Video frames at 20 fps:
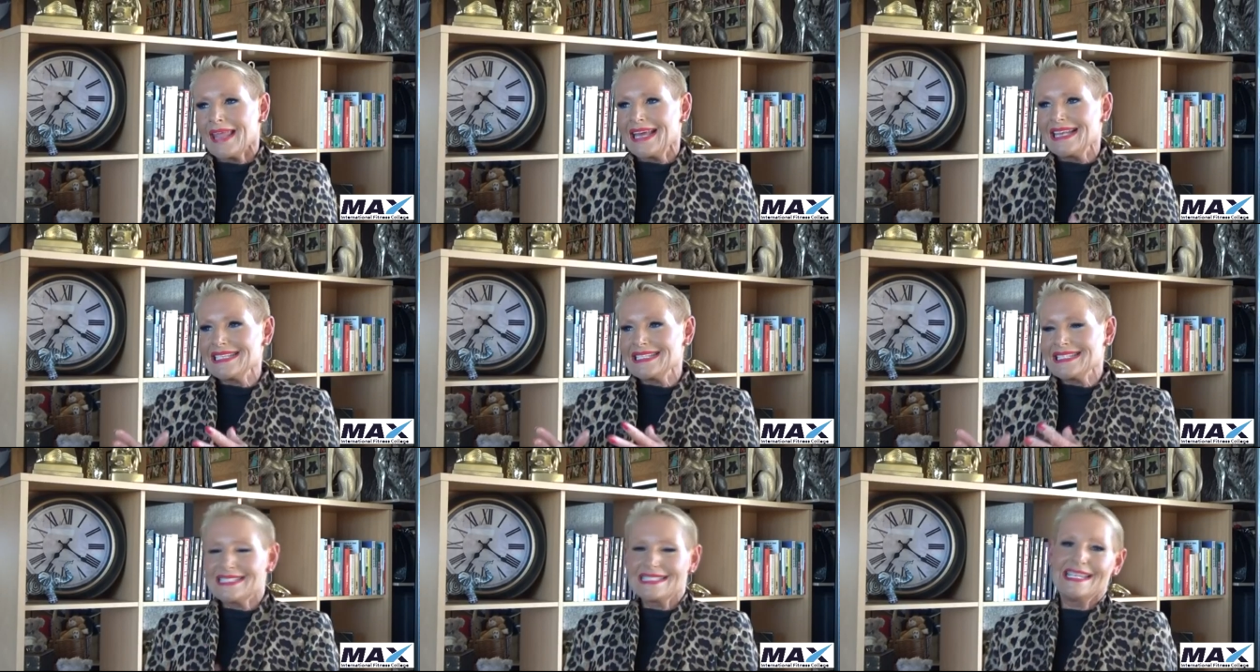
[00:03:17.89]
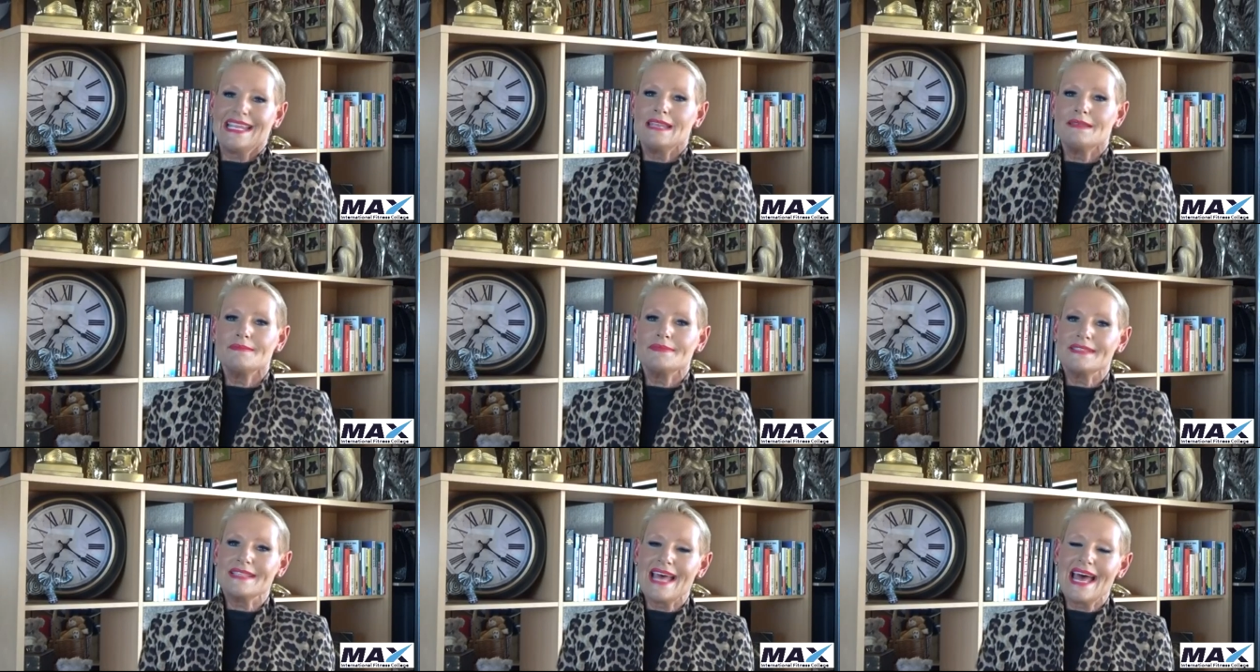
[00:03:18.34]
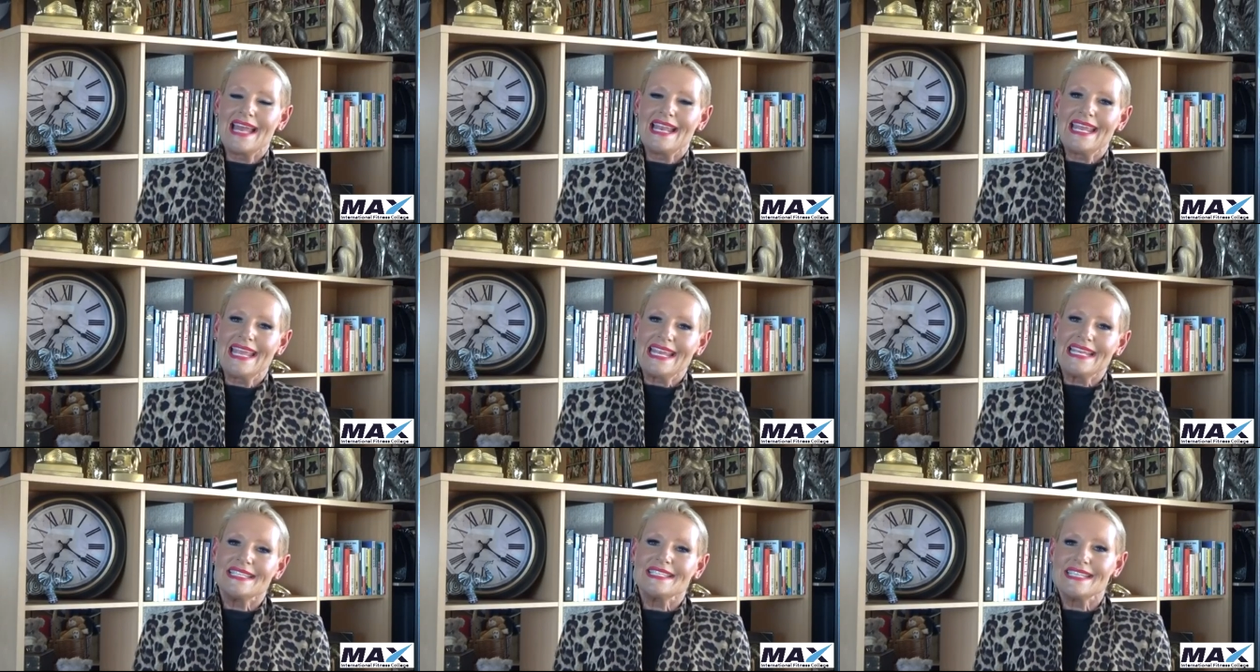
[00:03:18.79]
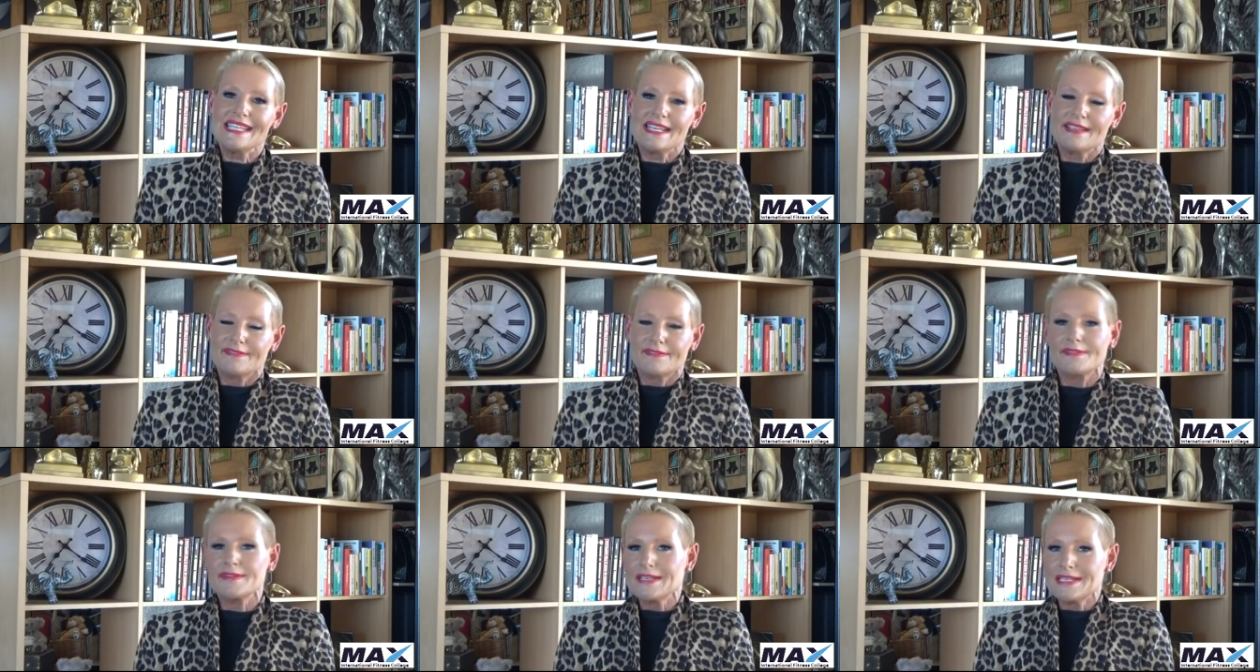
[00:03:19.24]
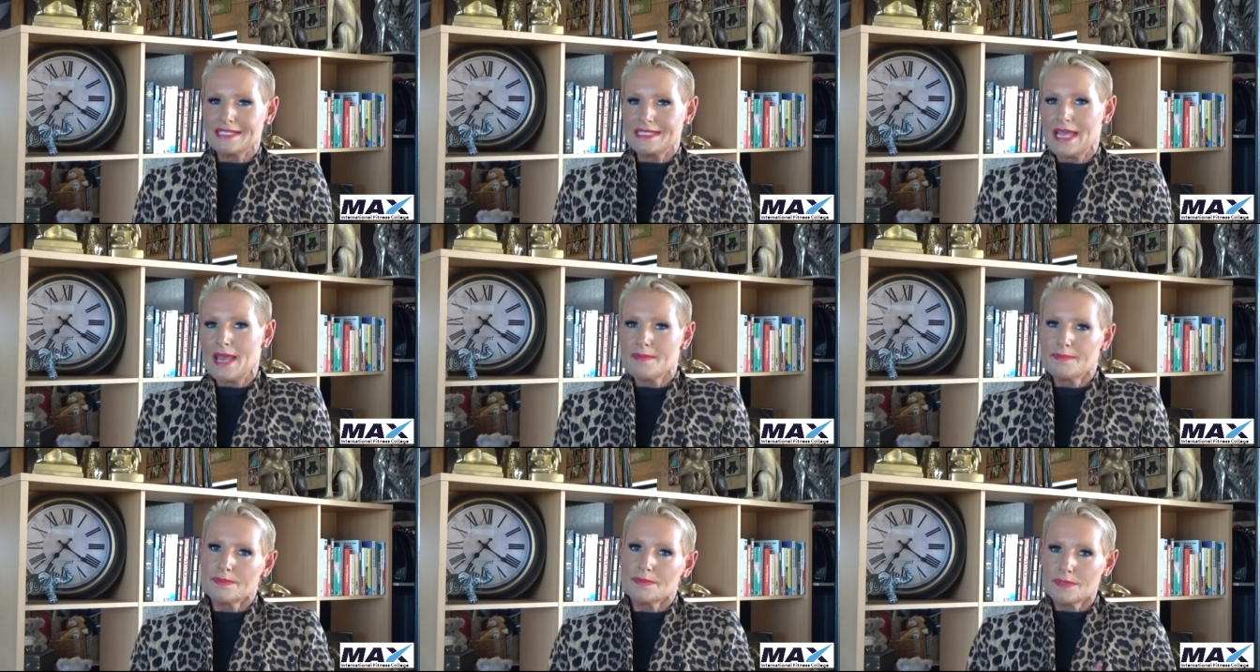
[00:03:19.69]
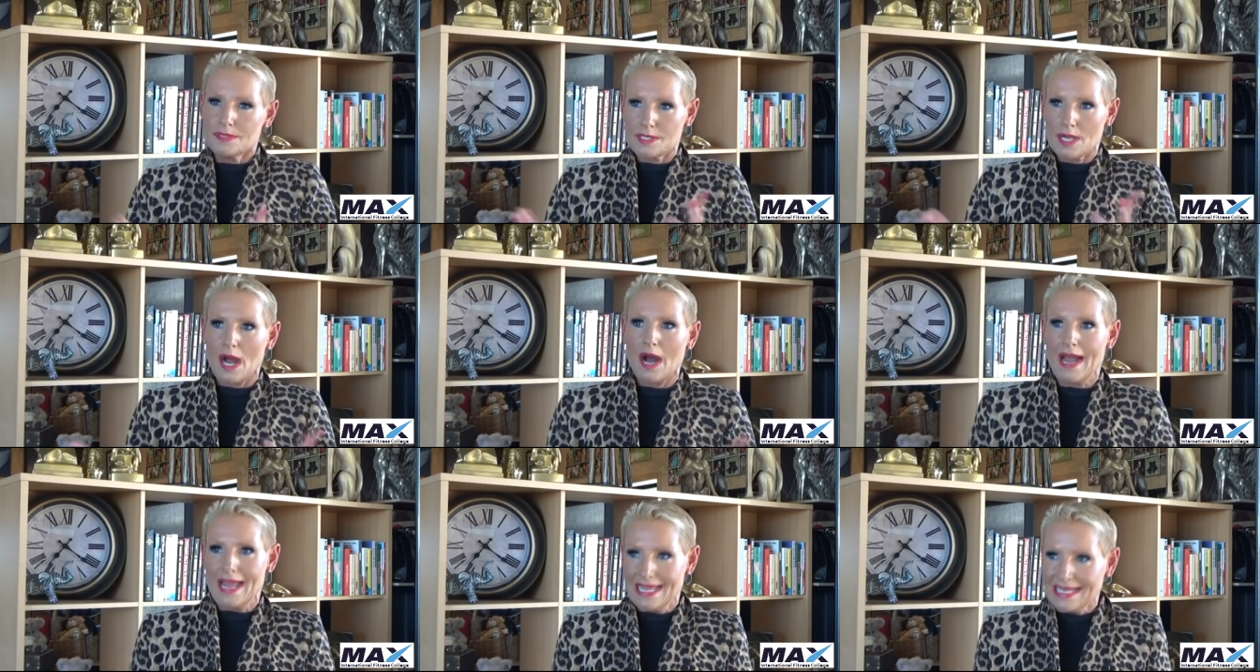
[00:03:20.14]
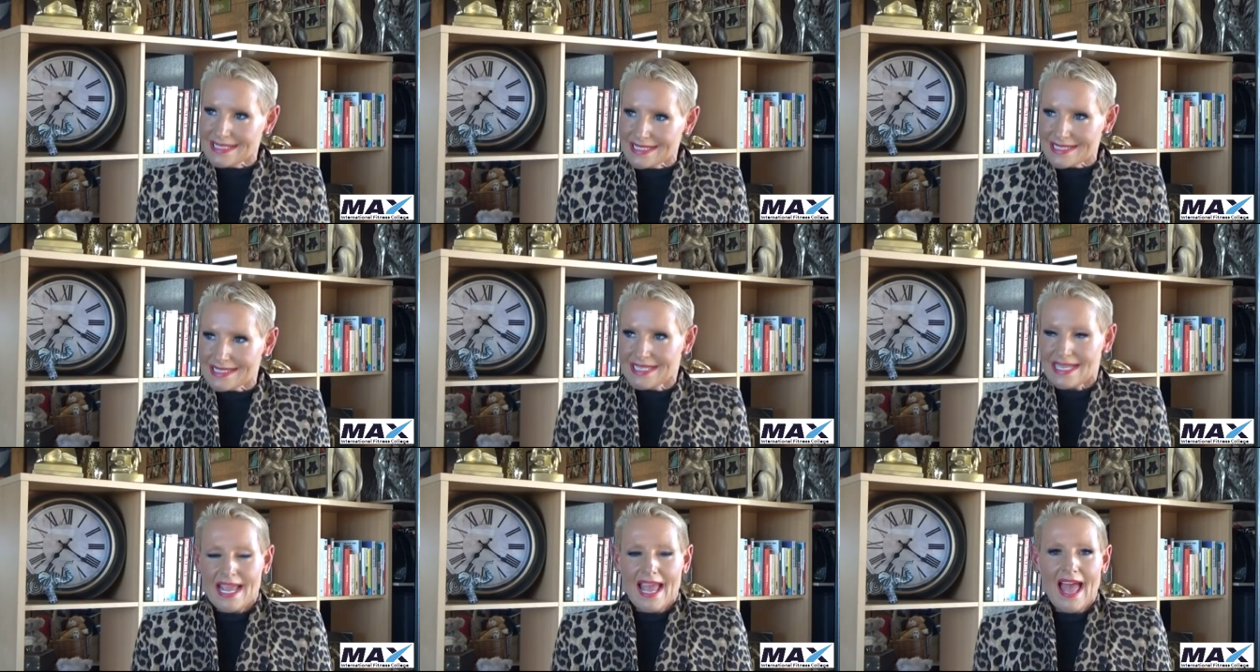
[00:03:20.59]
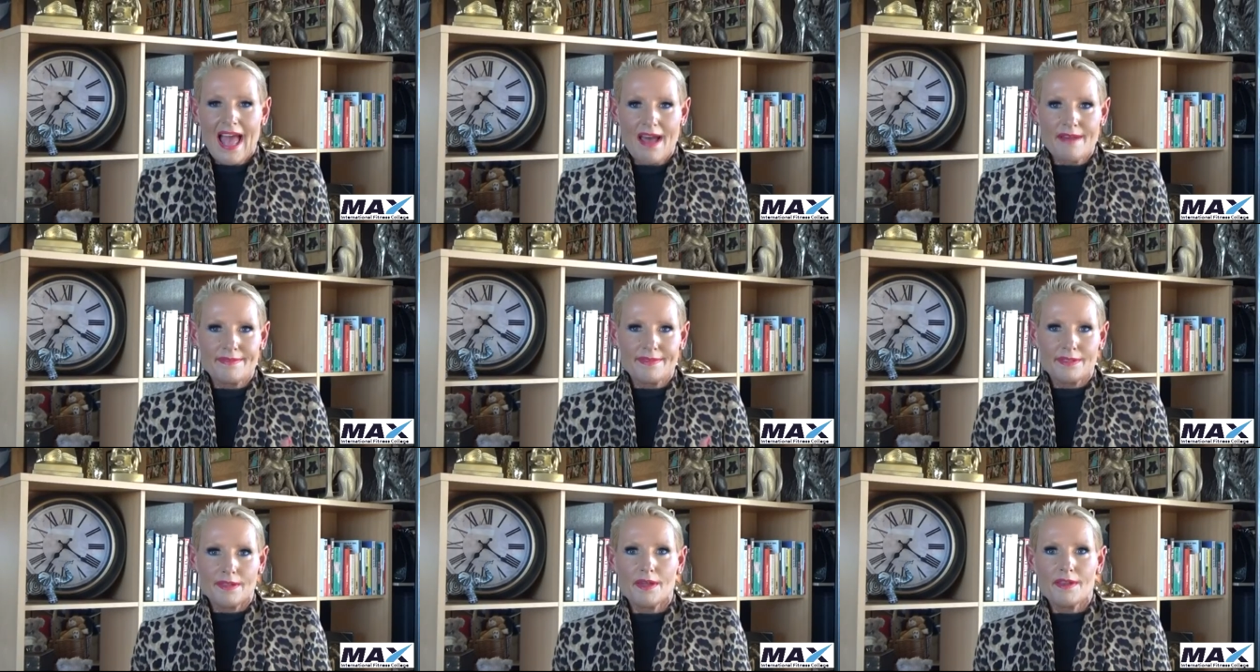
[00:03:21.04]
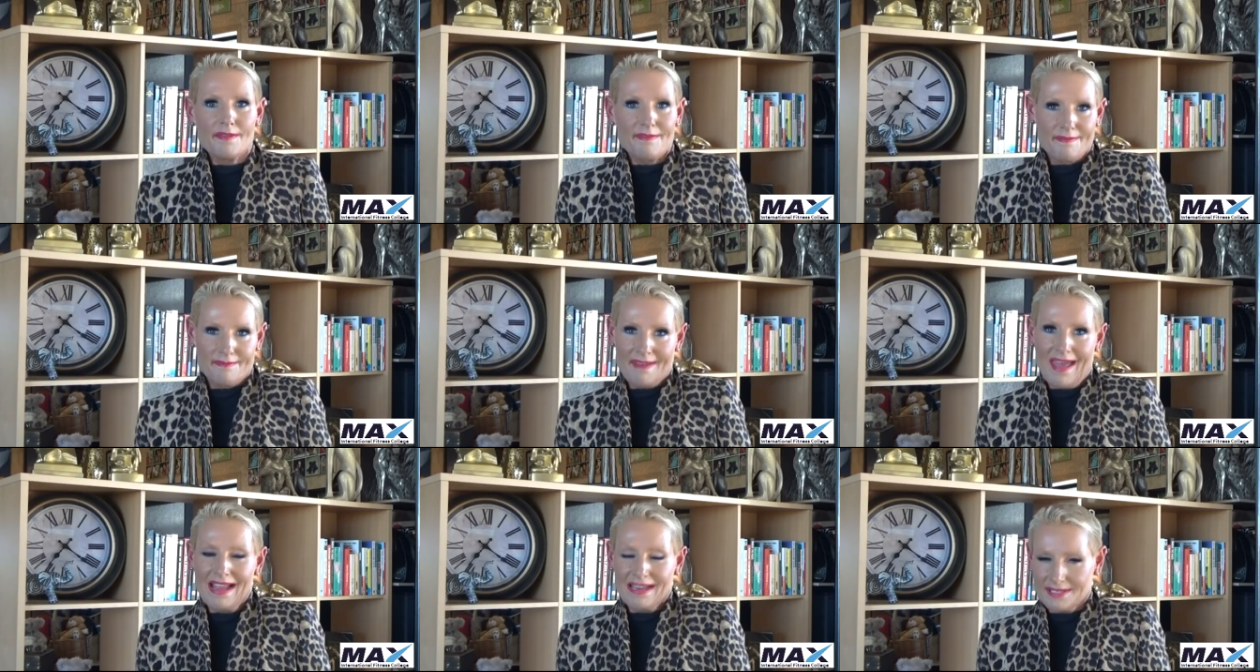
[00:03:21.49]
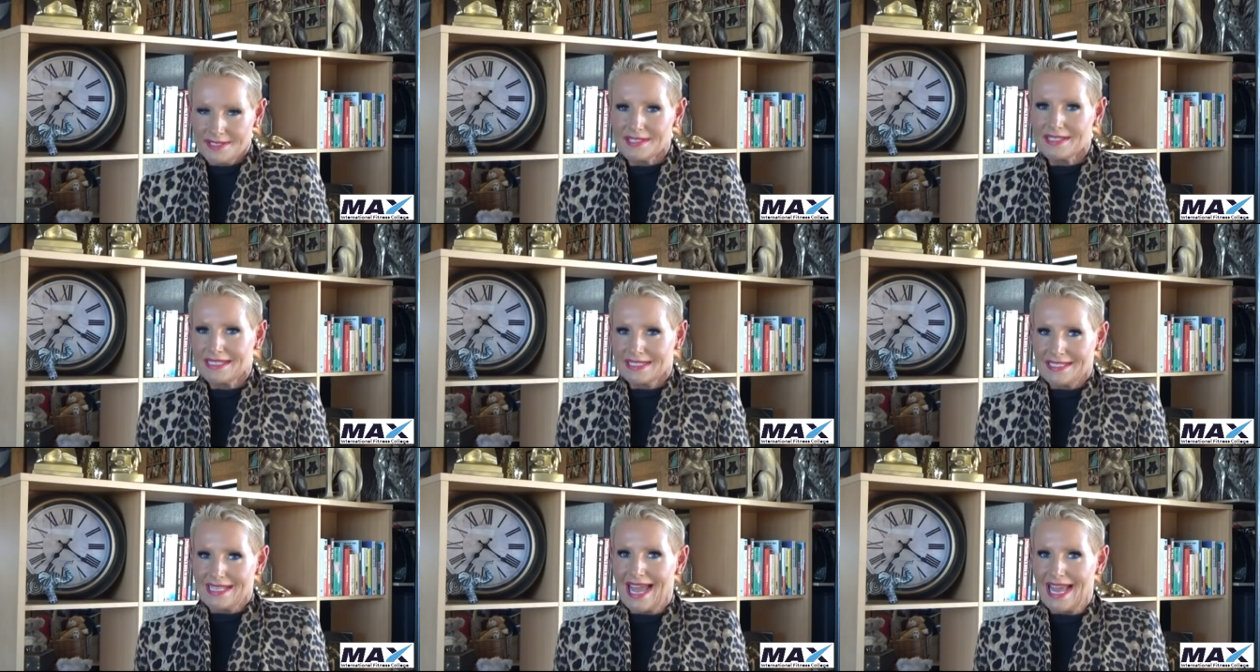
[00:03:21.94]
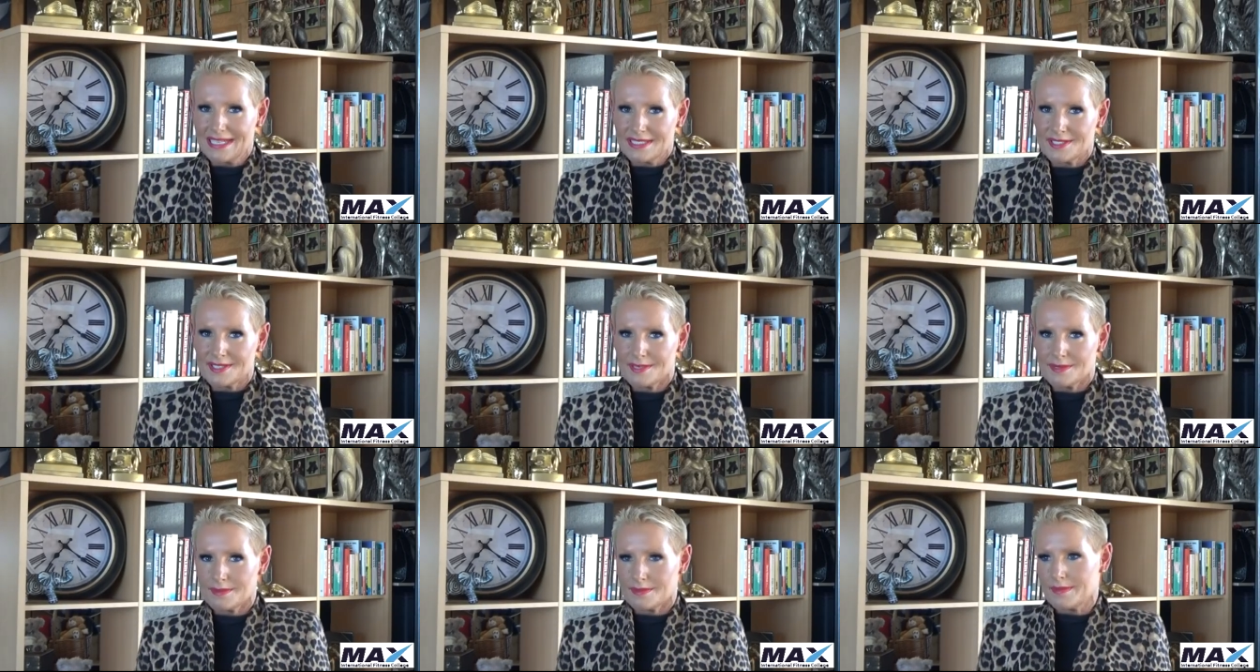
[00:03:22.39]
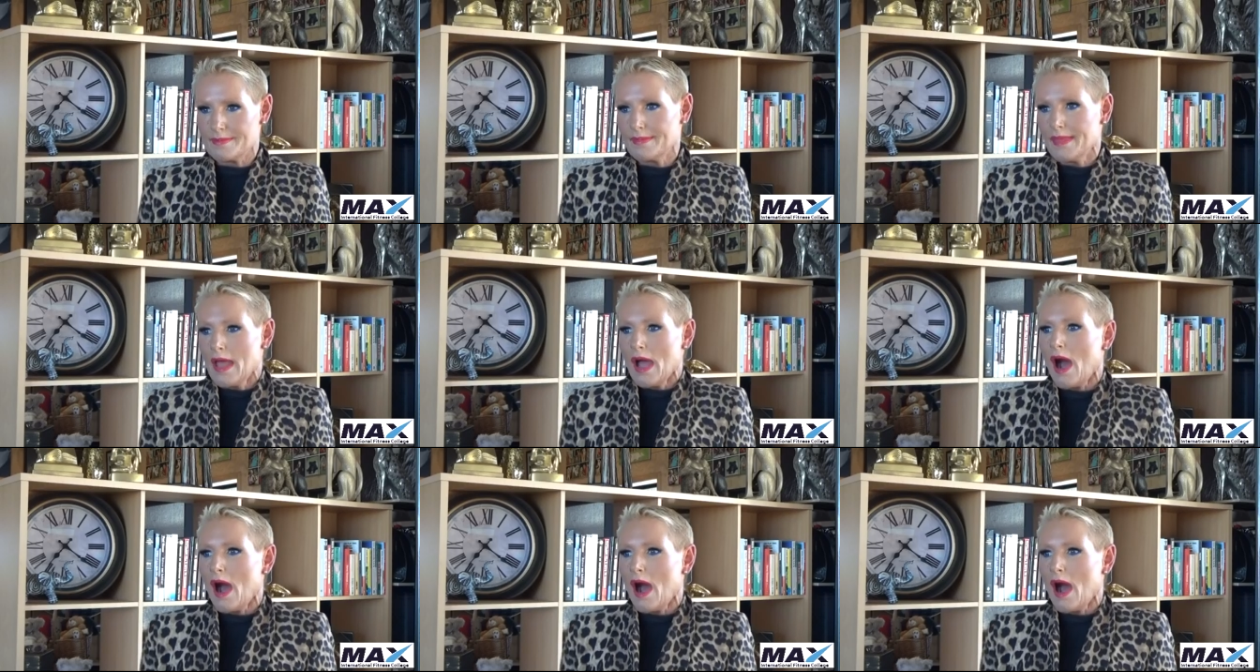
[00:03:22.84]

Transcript: And it seems that eating, for example, diets have a lot of fashion attached to them.